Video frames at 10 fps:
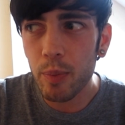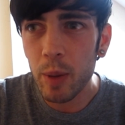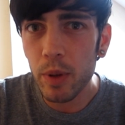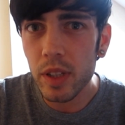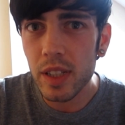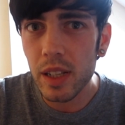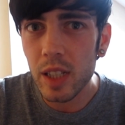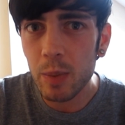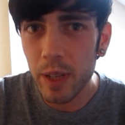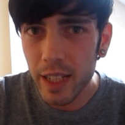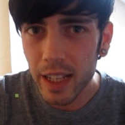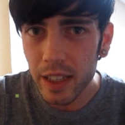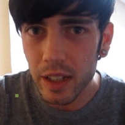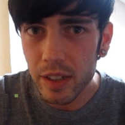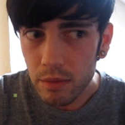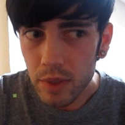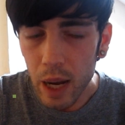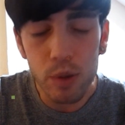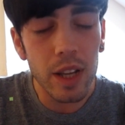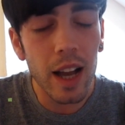people still speak like this.
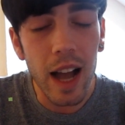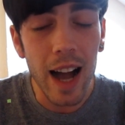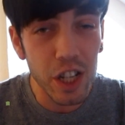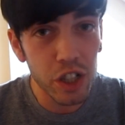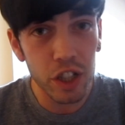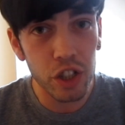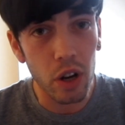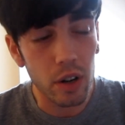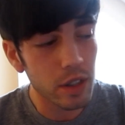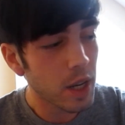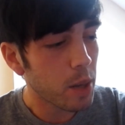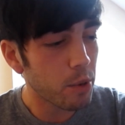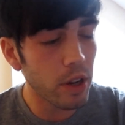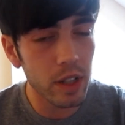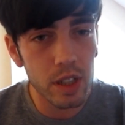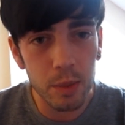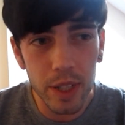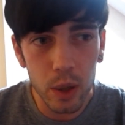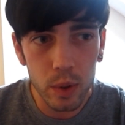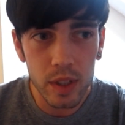I was actually shocked because to
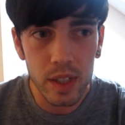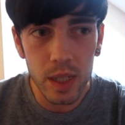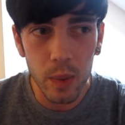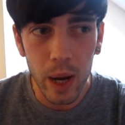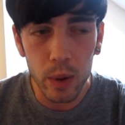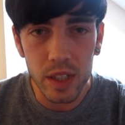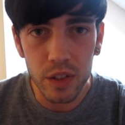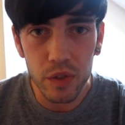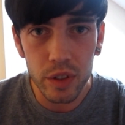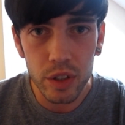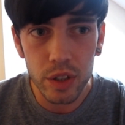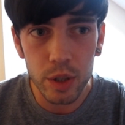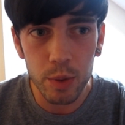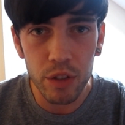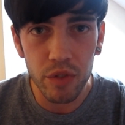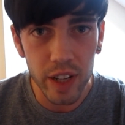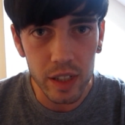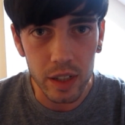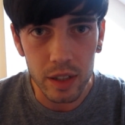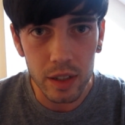me, I don't see how it's different to being
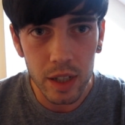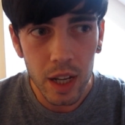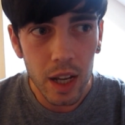racist.